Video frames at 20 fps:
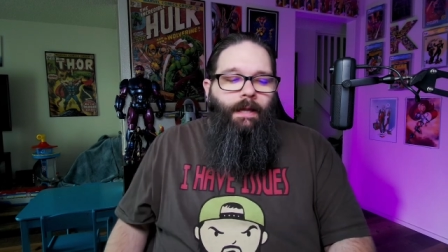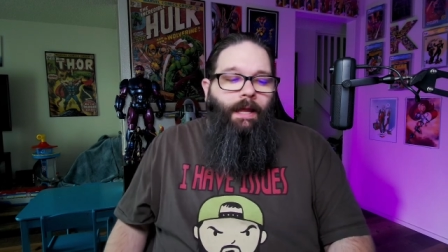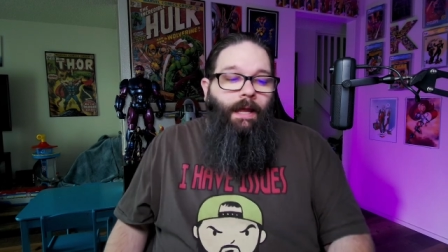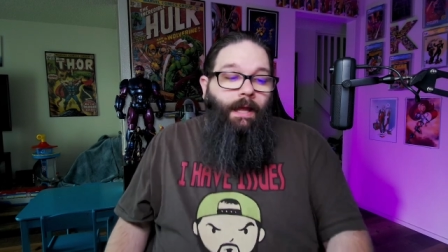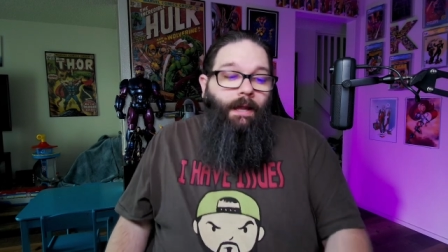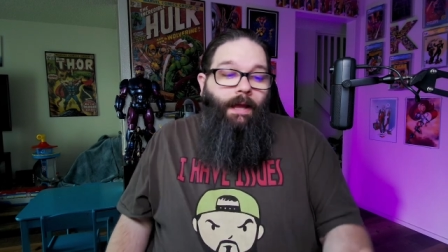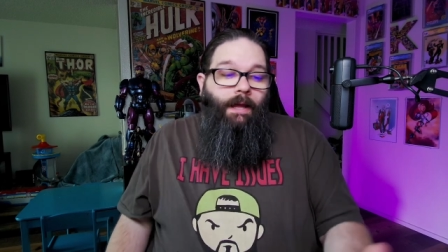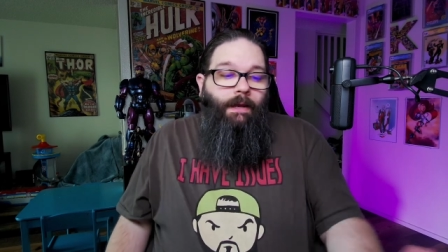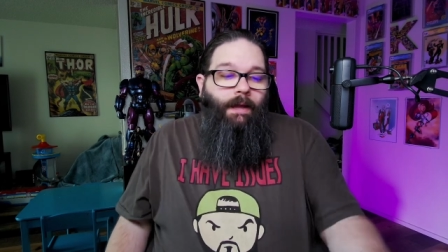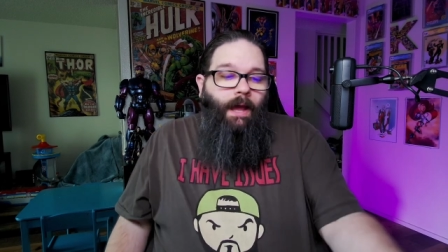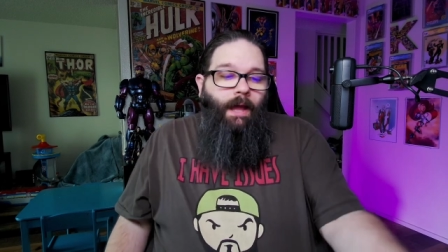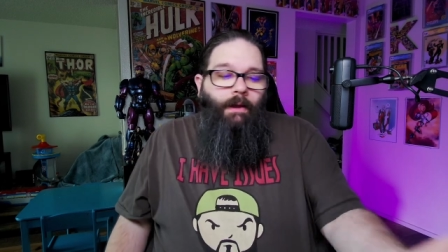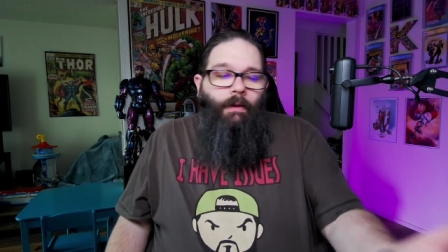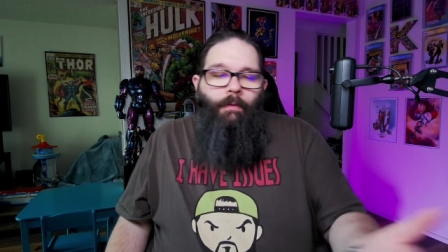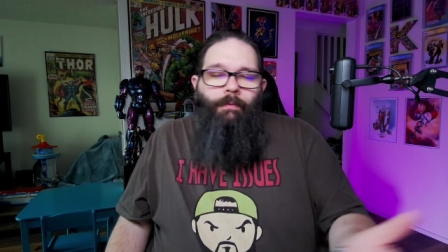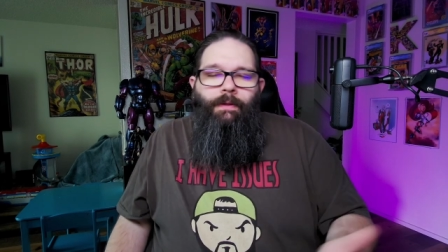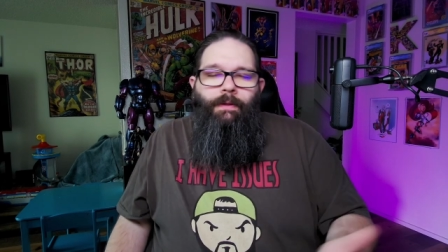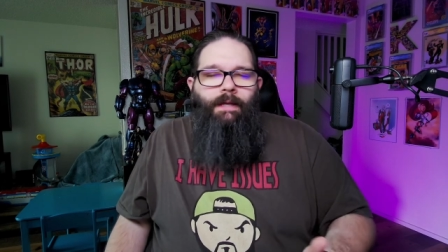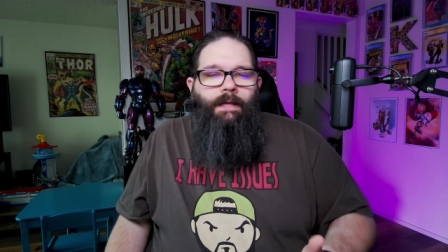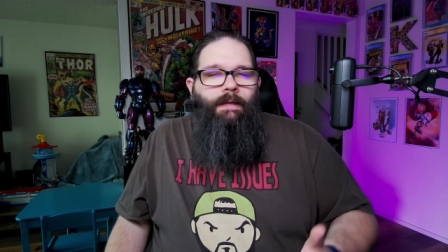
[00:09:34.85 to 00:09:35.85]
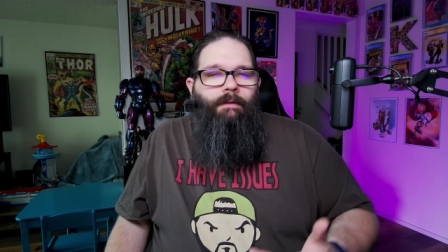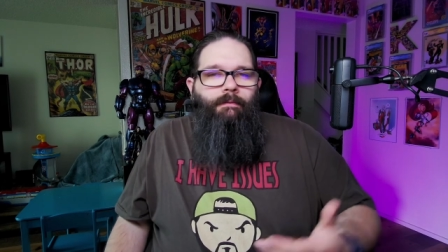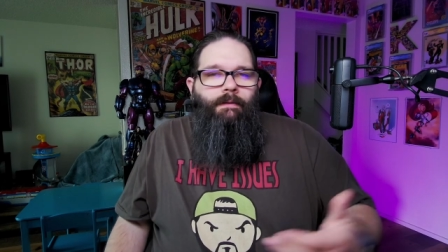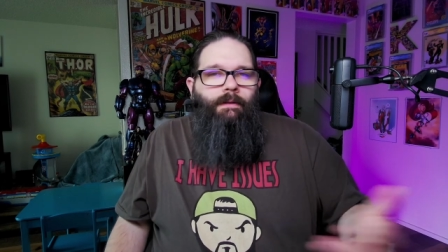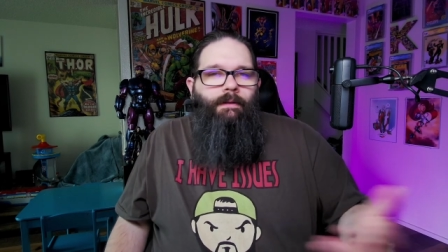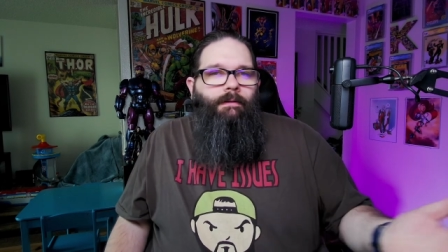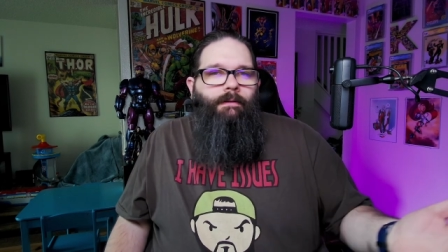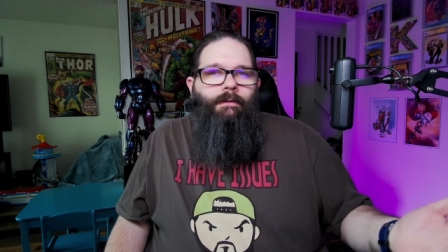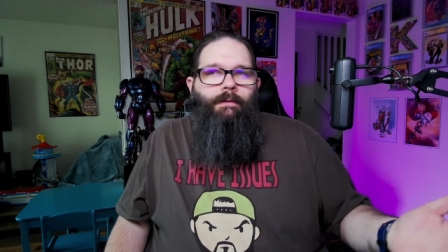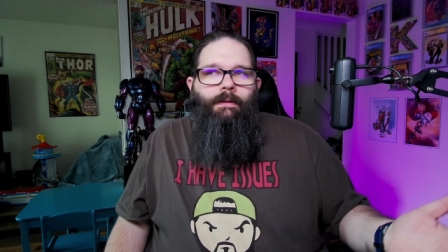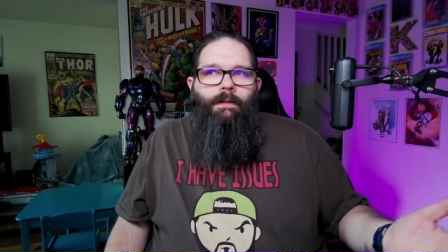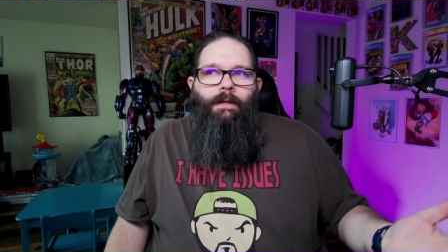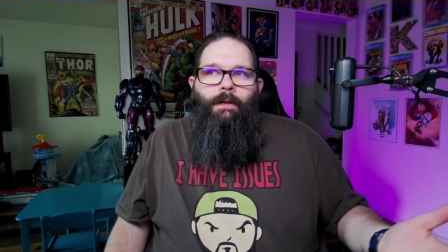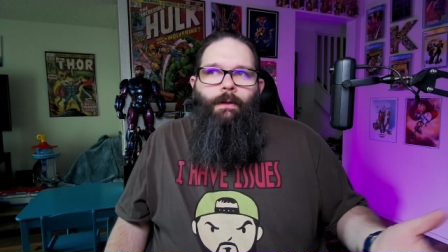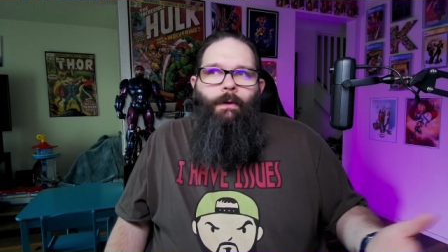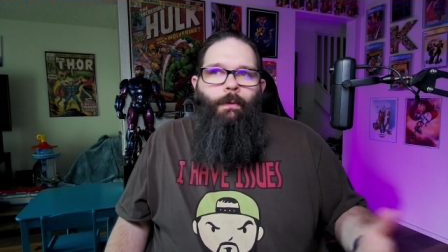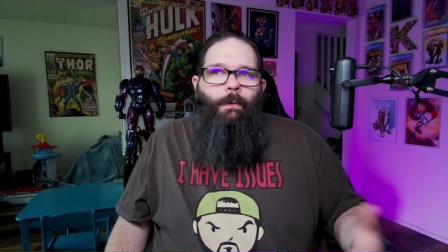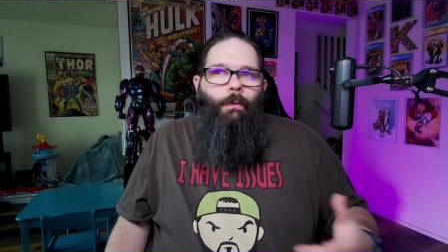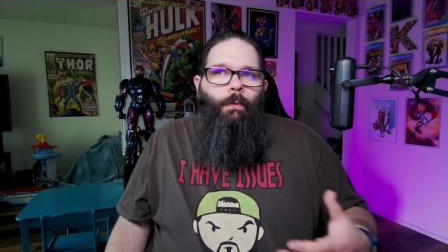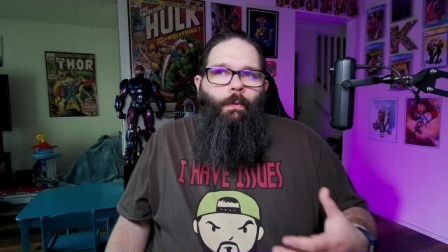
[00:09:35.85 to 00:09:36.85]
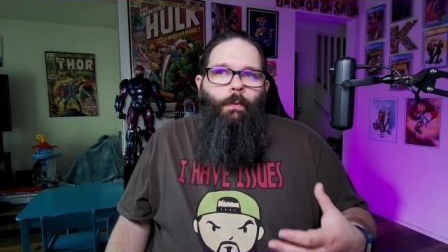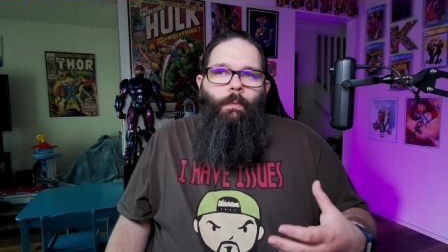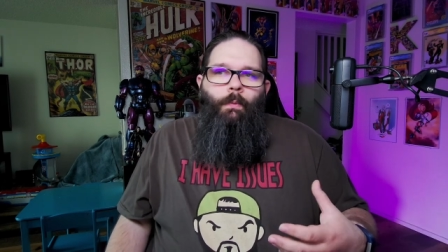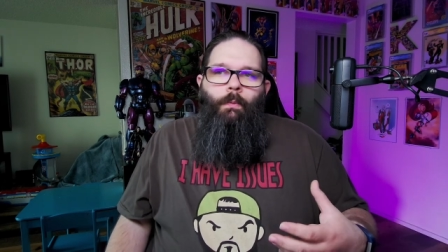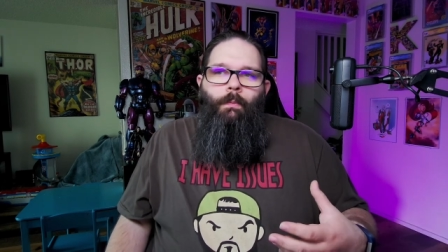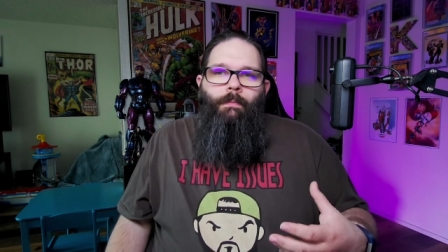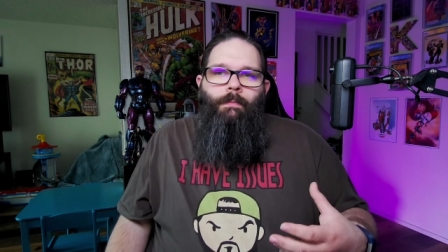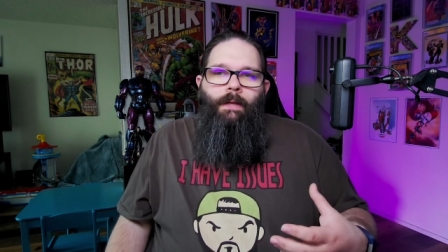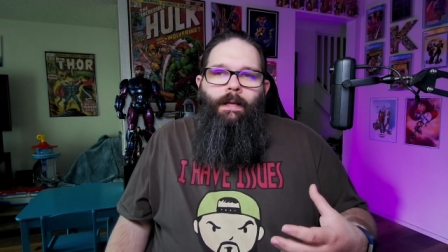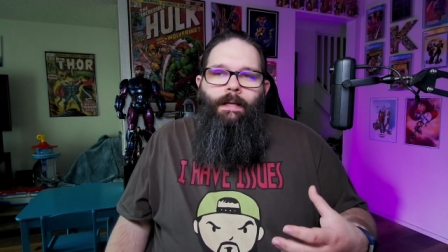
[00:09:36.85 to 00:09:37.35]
And I, I don't think even, you know,